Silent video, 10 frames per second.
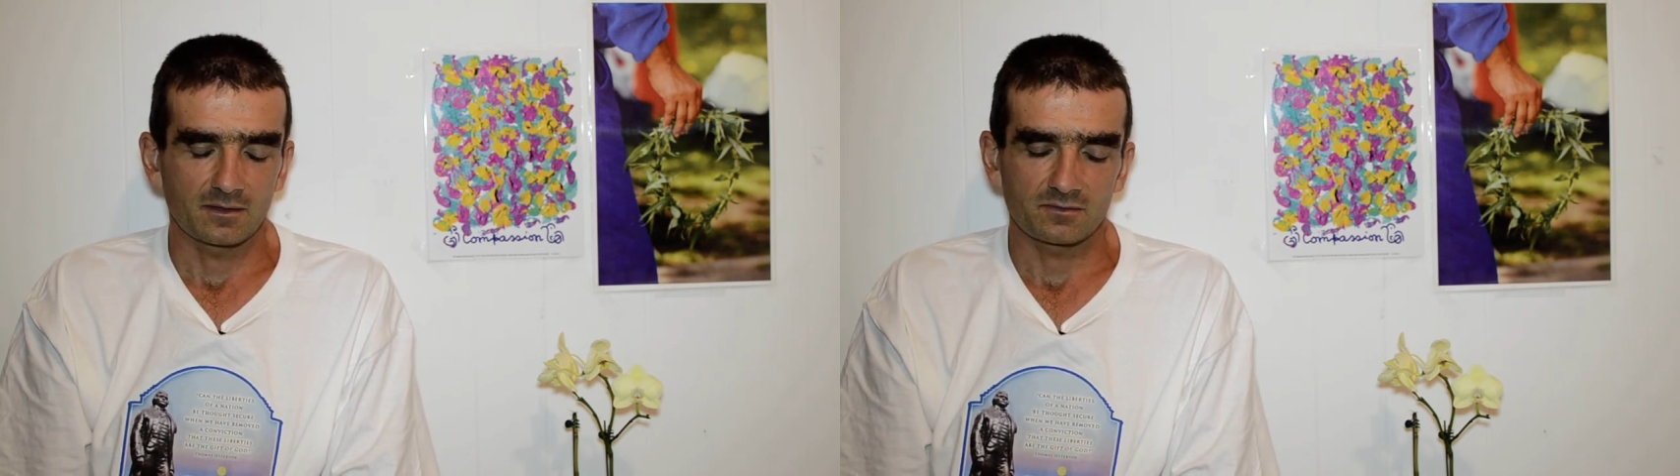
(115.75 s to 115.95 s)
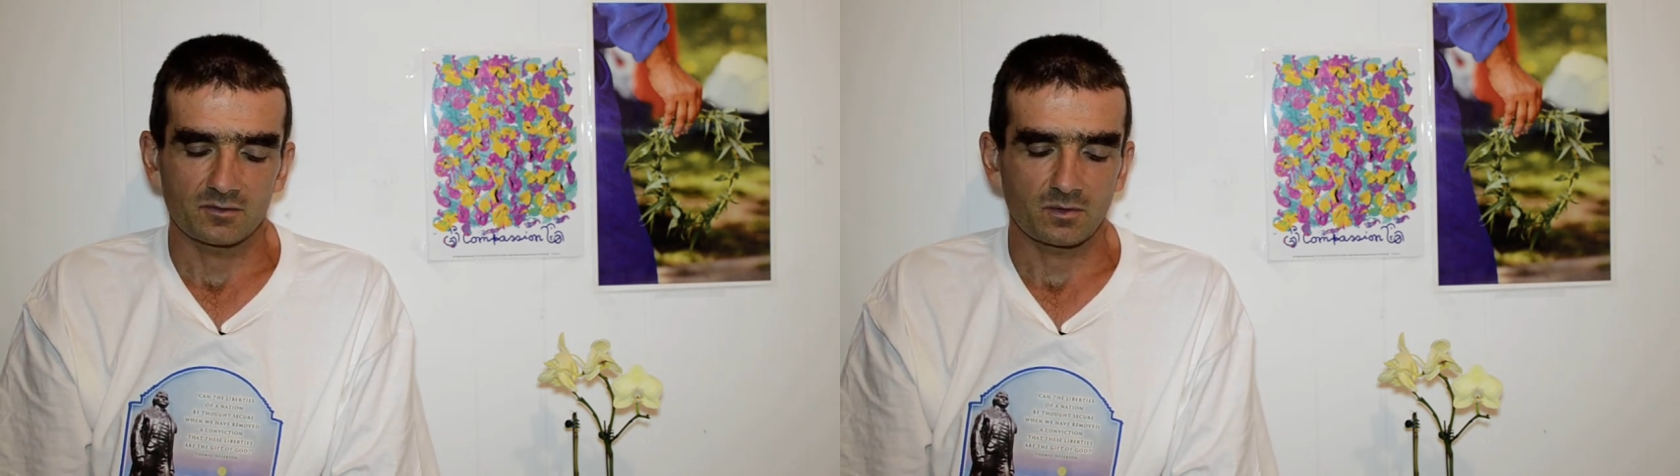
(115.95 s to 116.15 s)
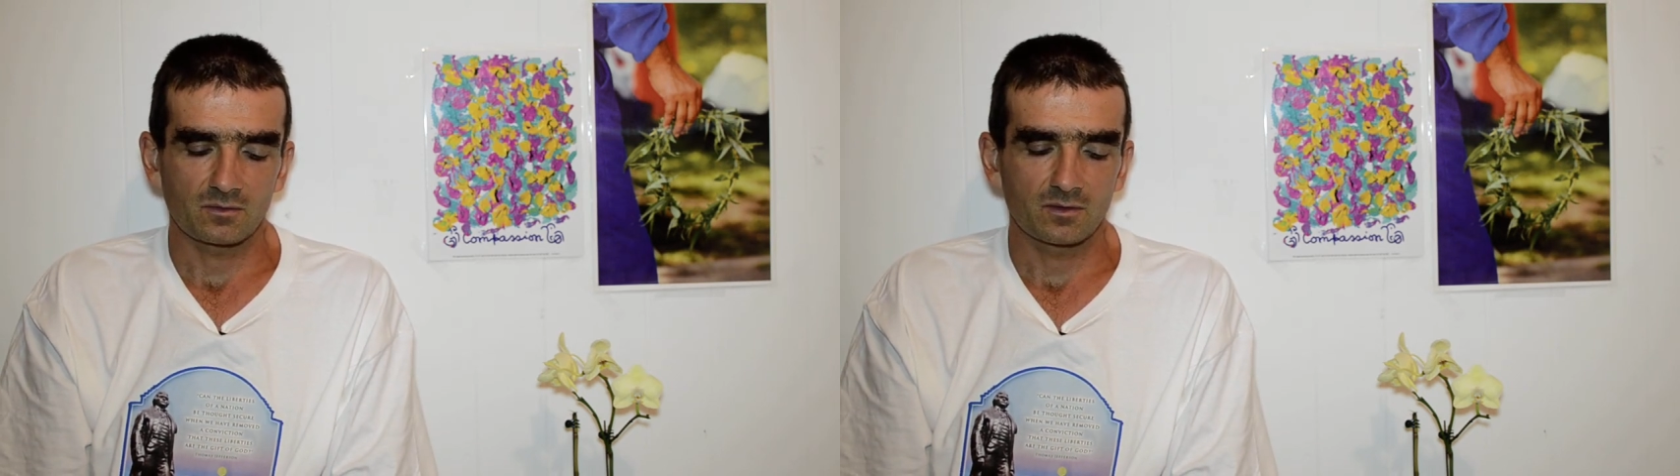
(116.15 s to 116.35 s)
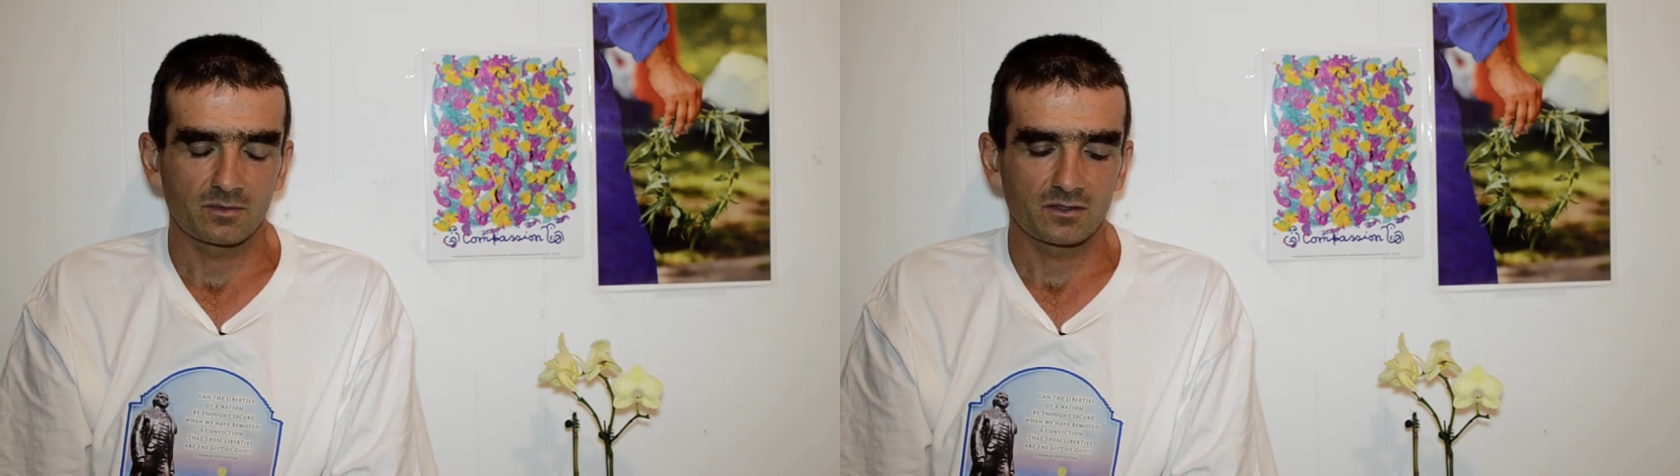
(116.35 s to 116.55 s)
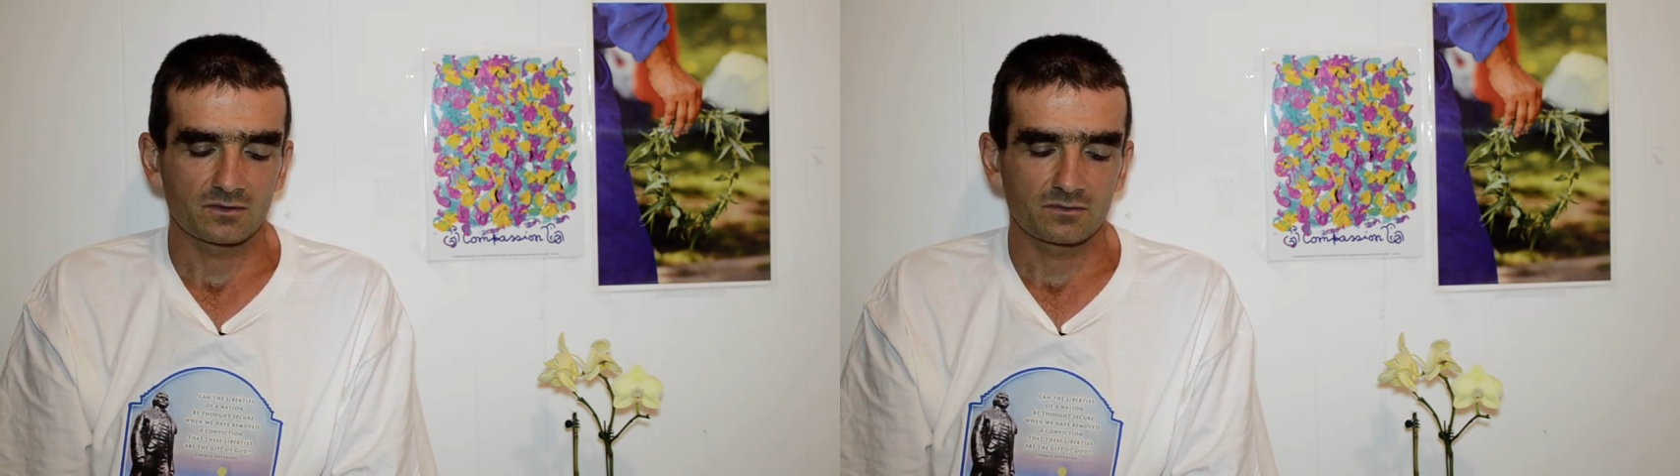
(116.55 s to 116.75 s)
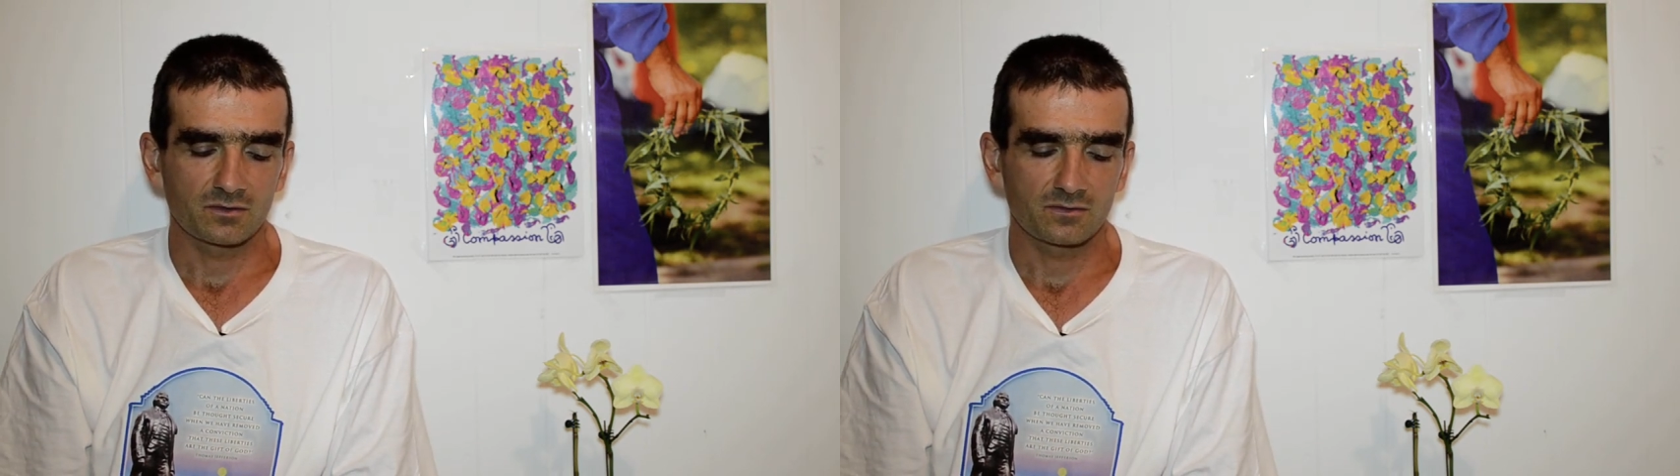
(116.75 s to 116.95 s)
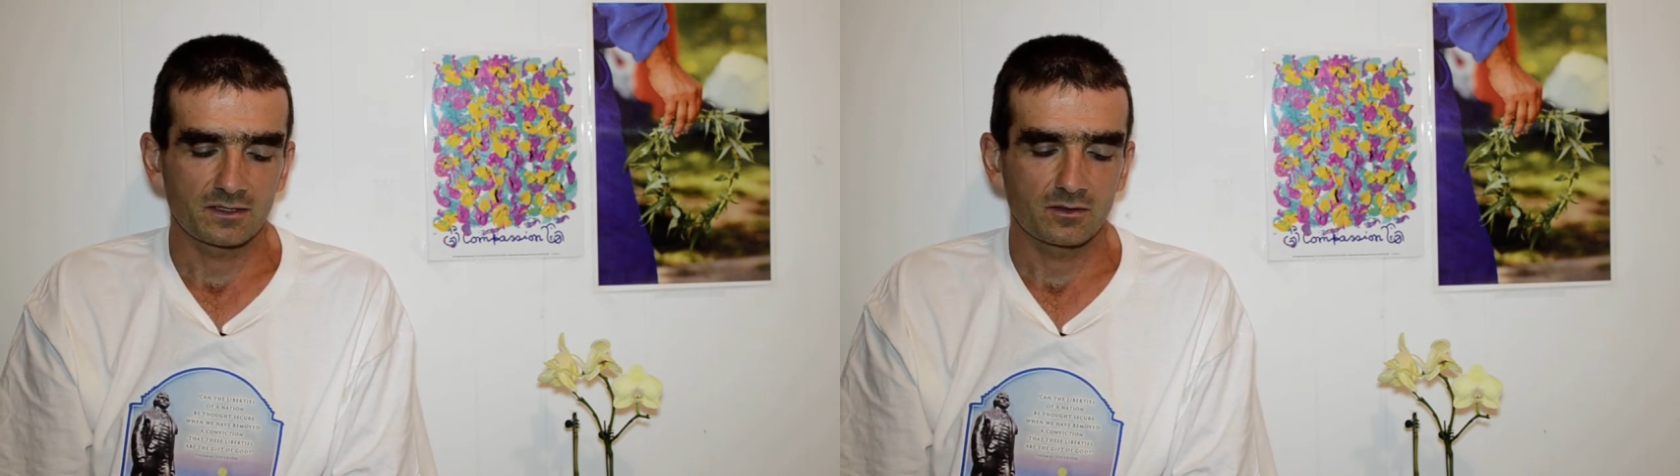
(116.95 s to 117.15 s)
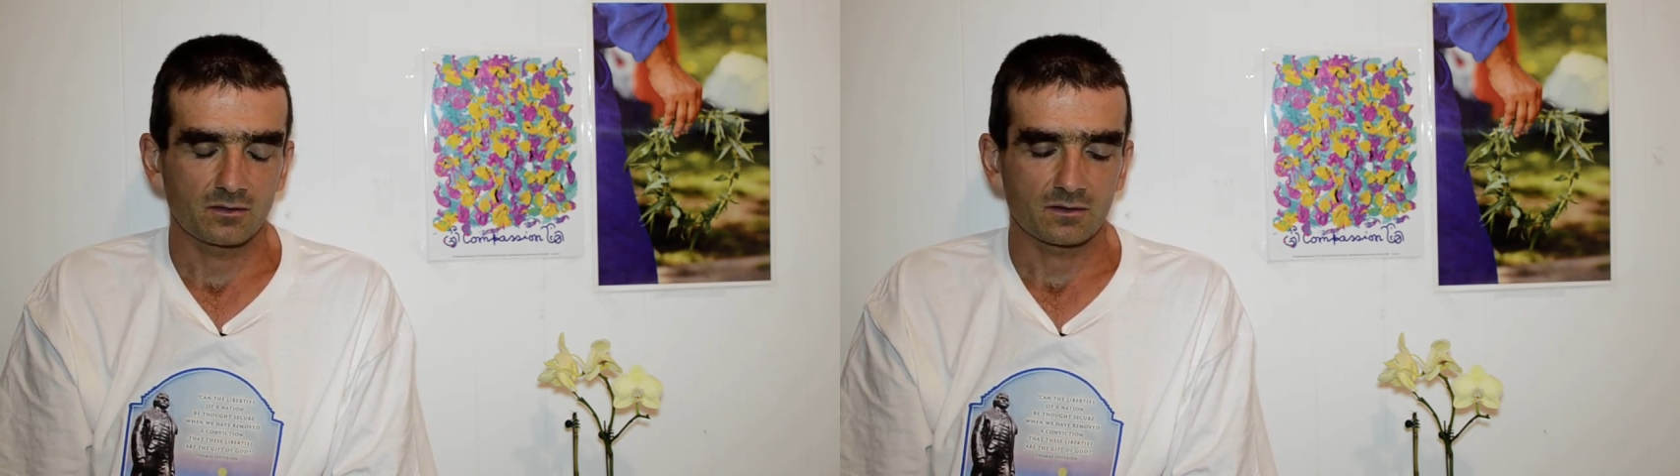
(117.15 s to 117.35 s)
it was probably because of the
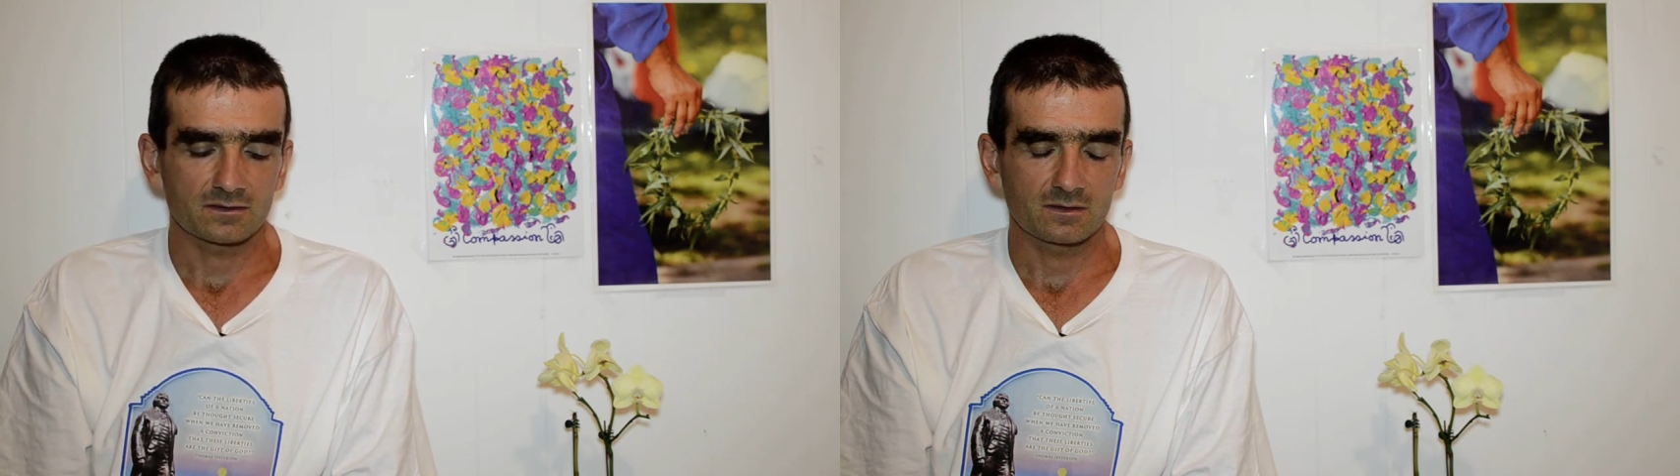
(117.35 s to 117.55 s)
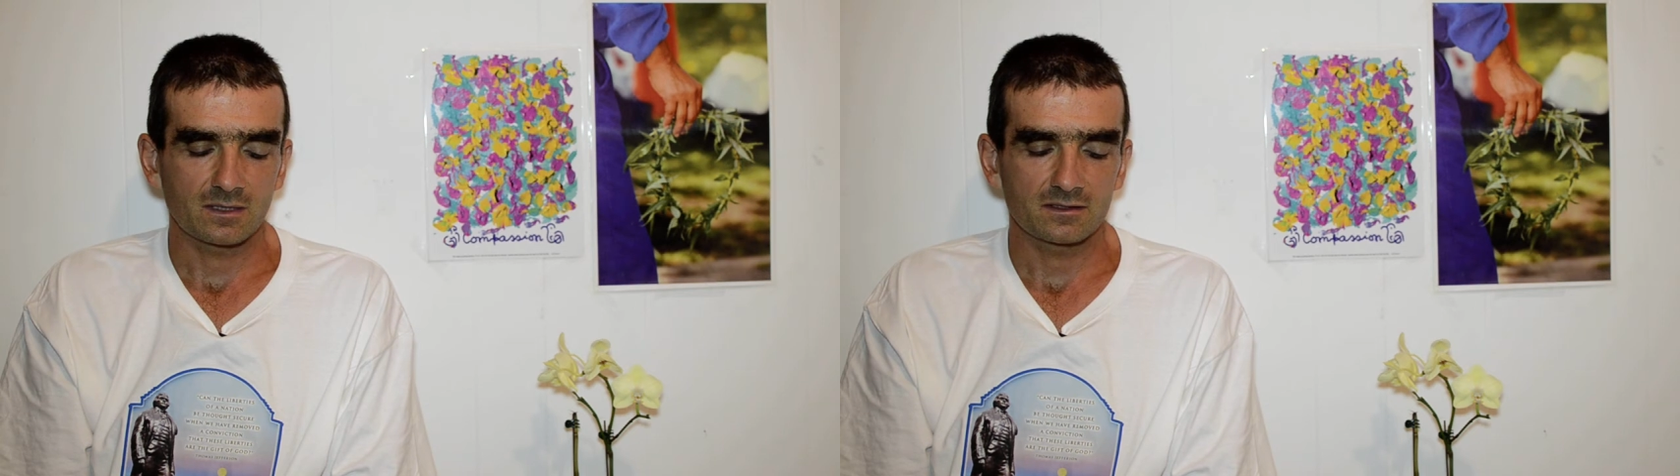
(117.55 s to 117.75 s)
weather or some